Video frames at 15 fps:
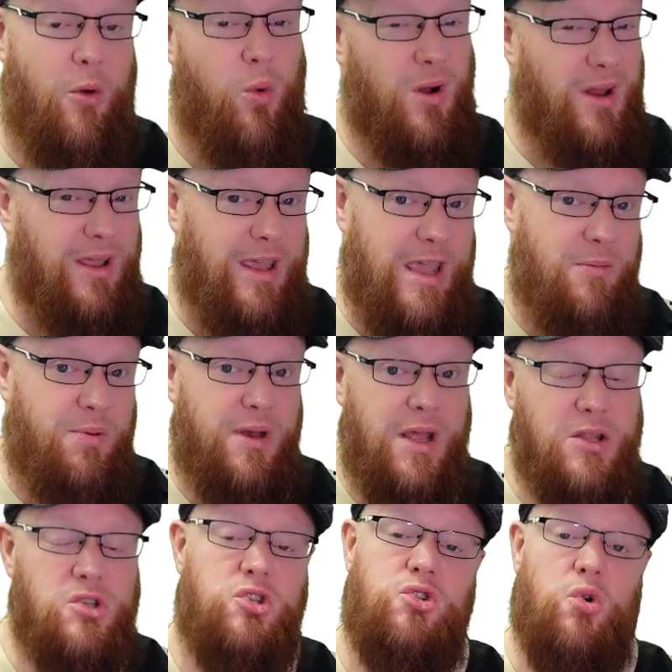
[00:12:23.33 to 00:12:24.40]
We're going to keep it
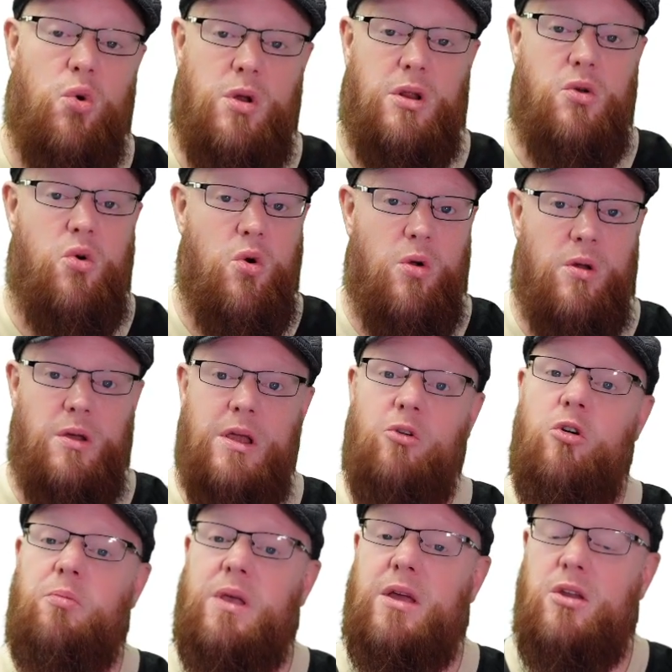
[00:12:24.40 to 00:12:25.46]
in sorted order. It
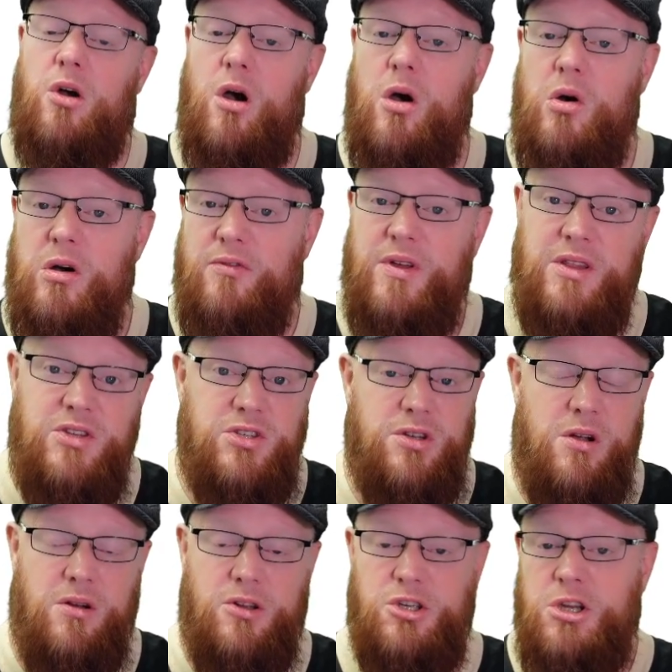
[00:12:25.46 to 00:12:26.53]
would be an O of n
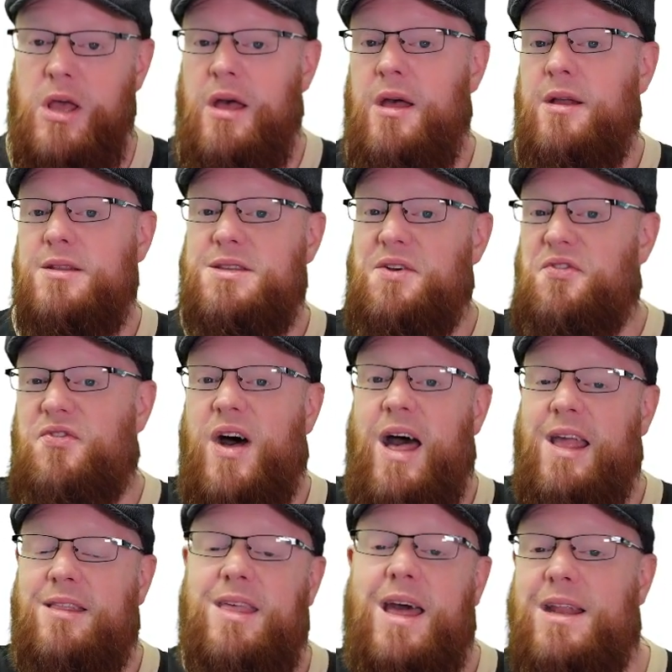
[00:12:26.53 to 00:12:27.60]
search to
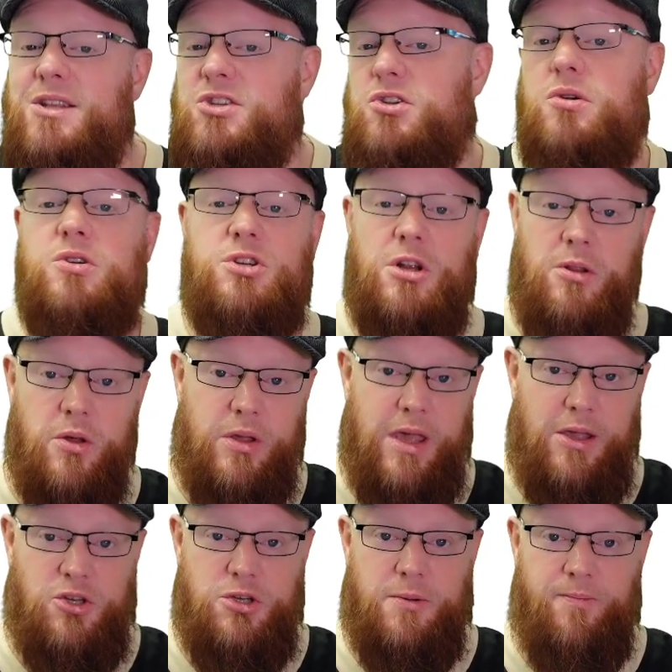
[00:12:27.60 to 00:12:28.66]
find that insertion
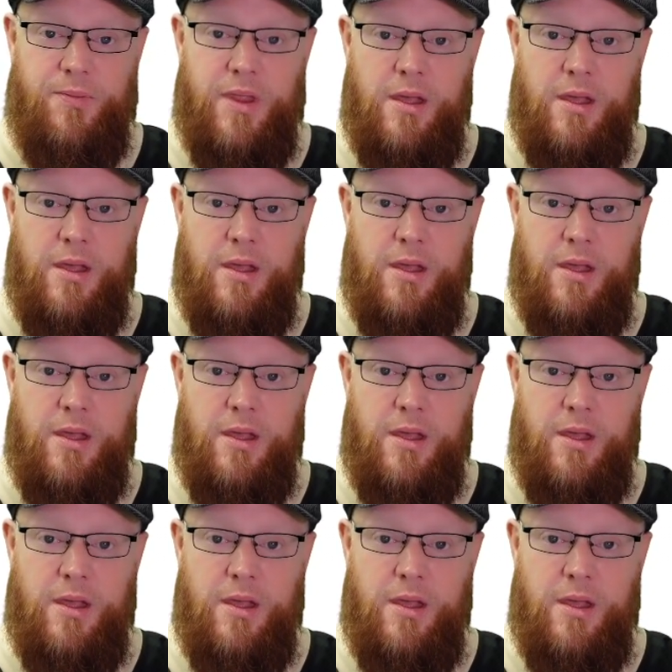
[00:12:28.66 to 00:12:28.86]
location.